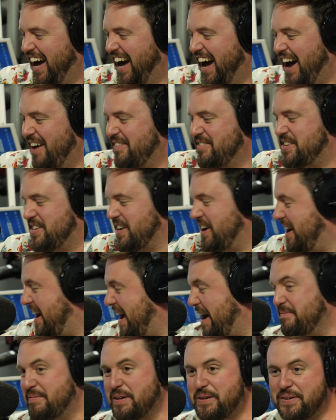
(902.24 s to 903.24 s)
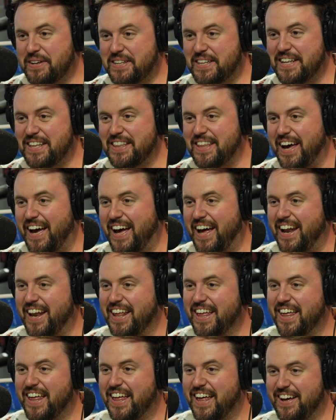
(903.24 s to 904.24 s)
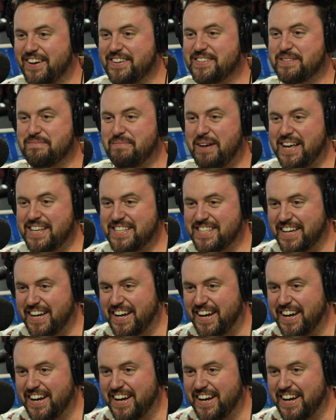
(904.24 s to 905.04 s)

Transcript: I'm so happy we did that. That was amazing.